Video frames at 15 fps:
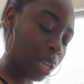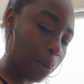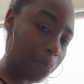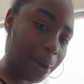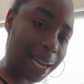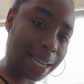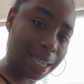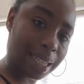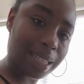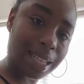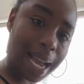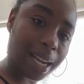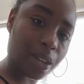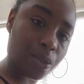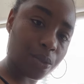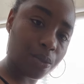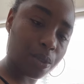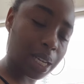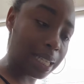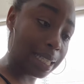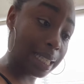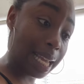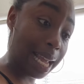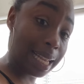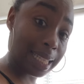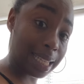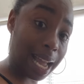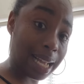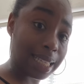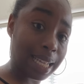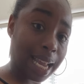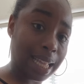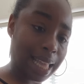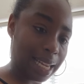breaking the cycle because it's not saying